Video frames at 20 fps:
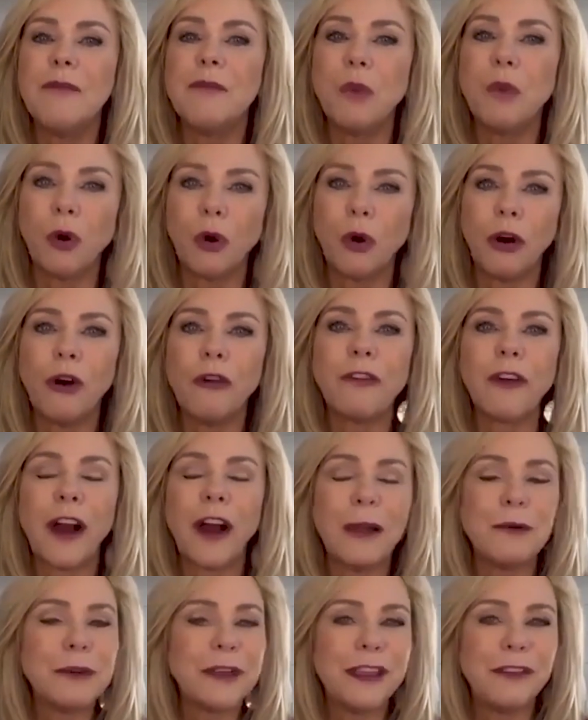Moreover,
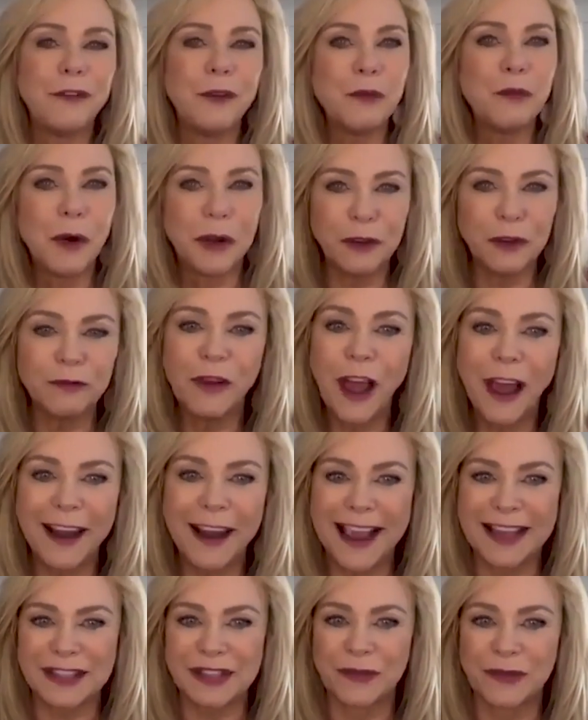I will give you what you've not
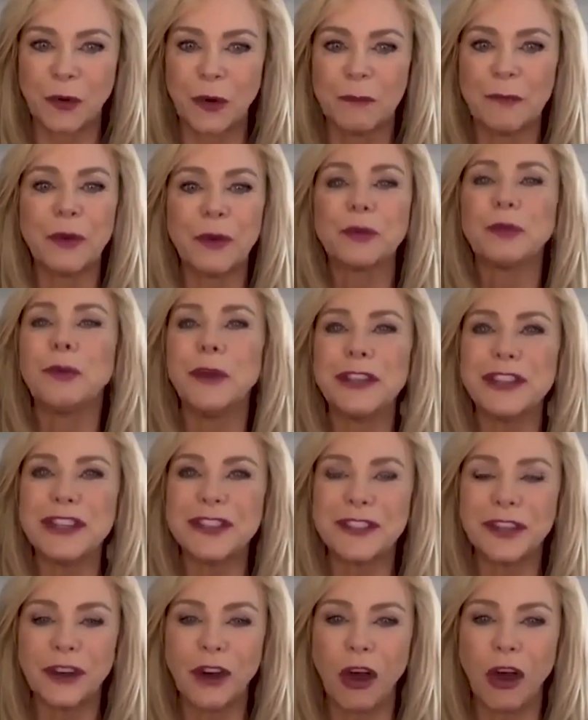asked for, both
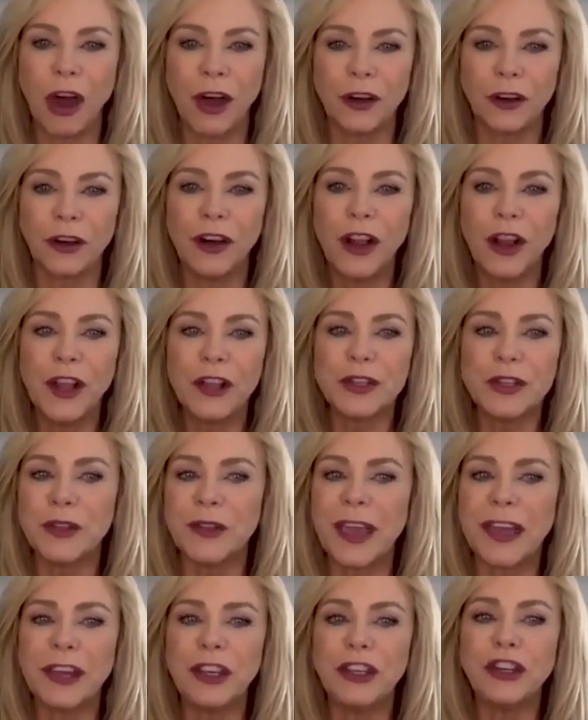riches and honor, so
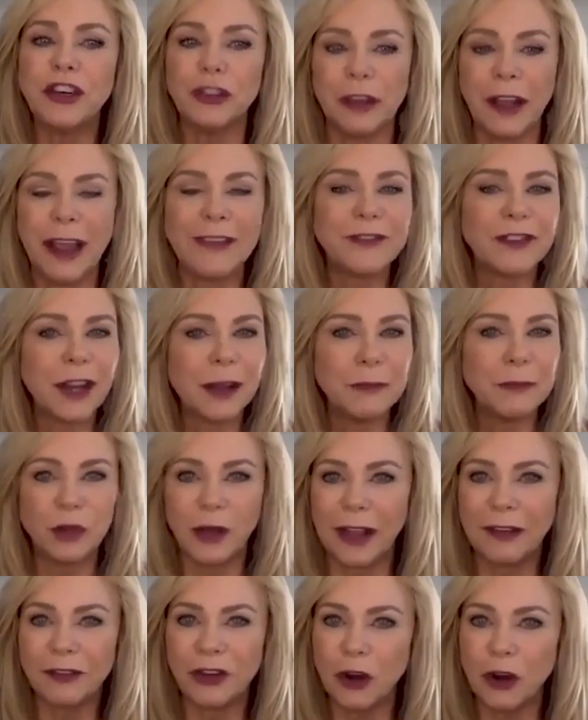that in your lifetime
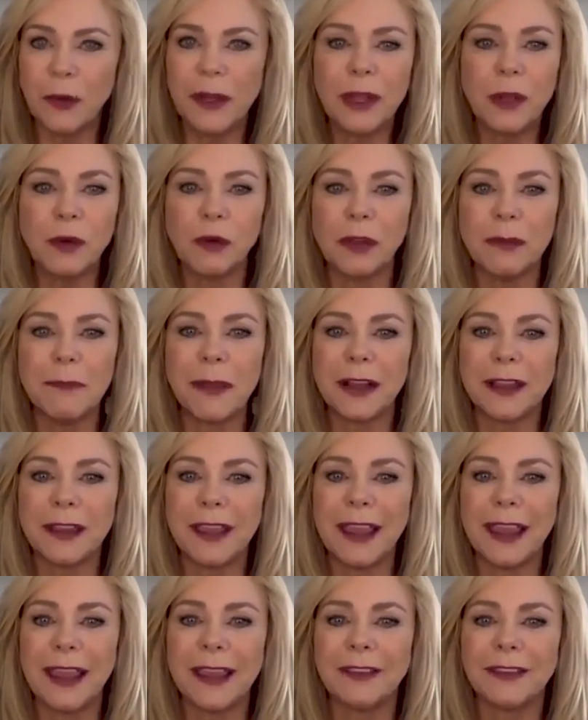you'll have no equal among
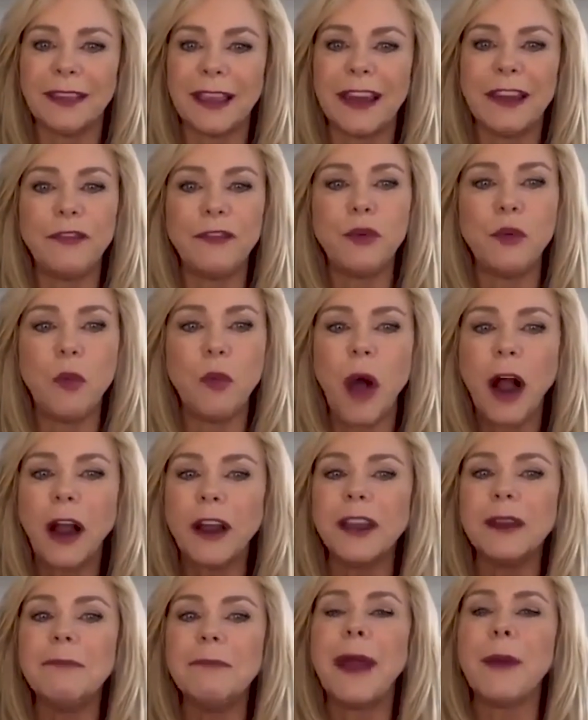kings. And if you
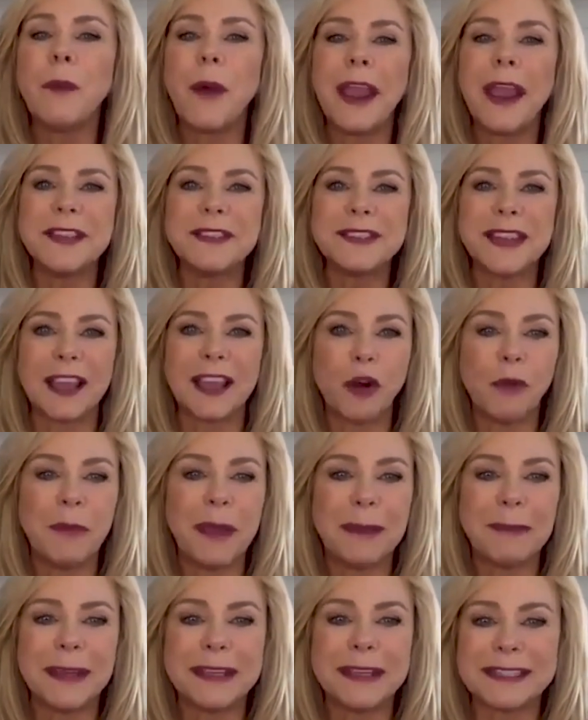walk in my ways and
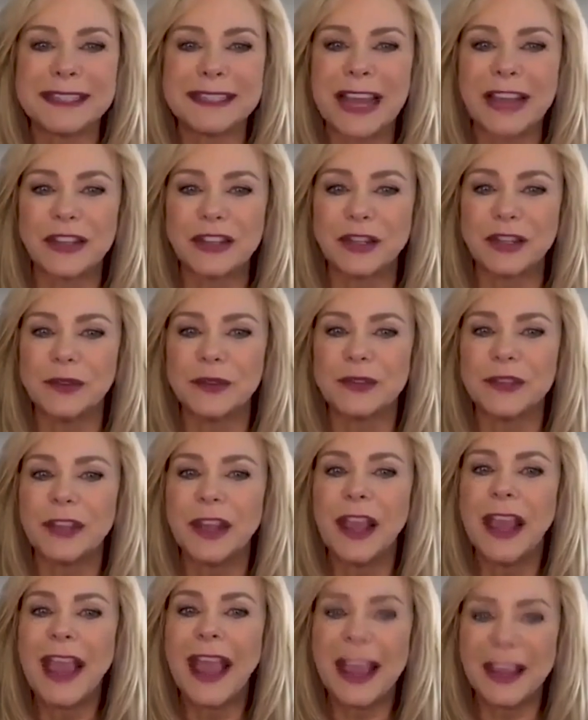obey my statutes
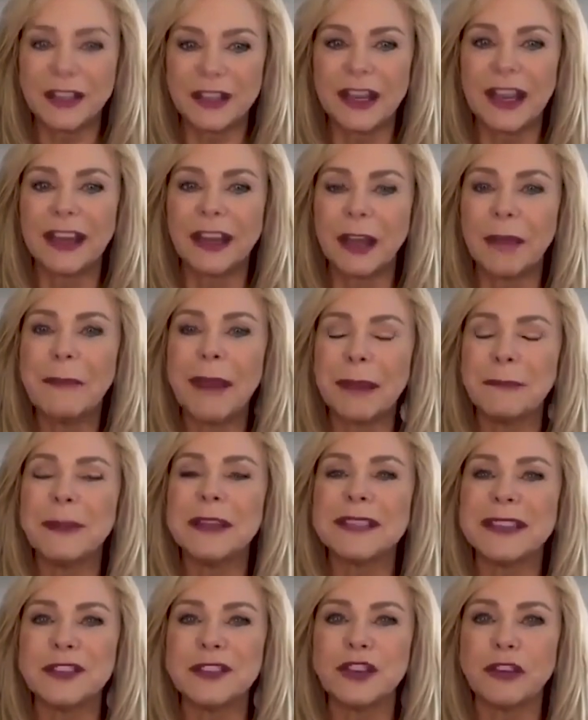as, and
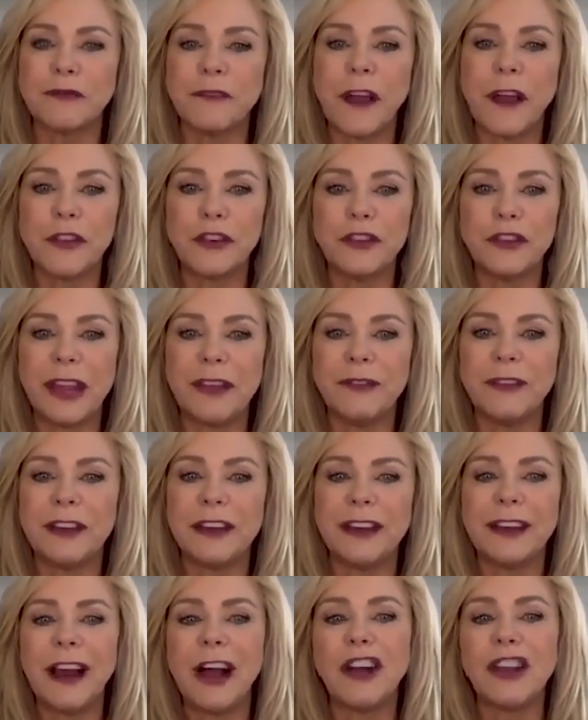commandments as your father David
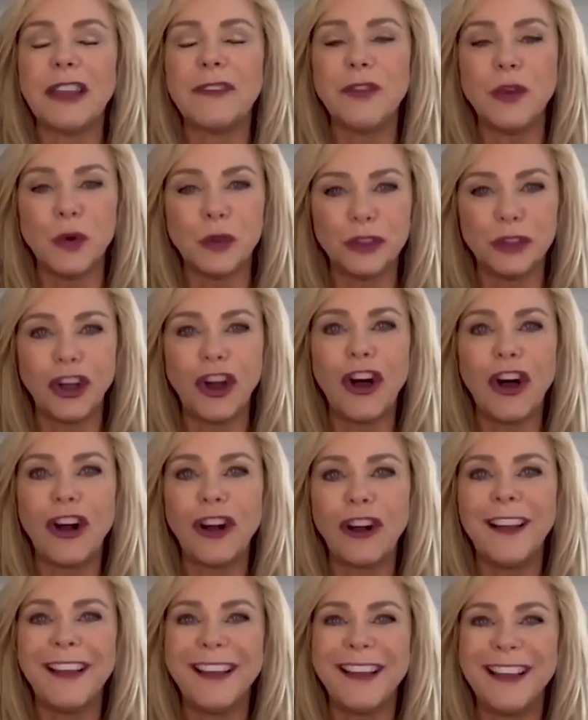did, I'll give you a
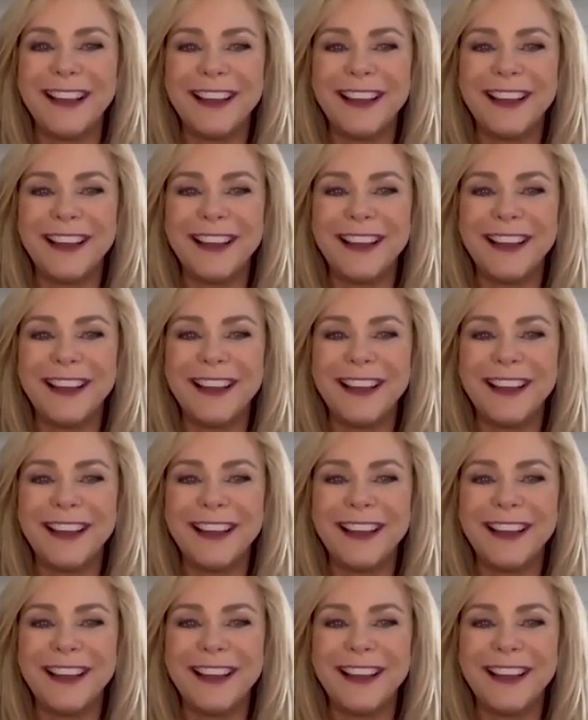long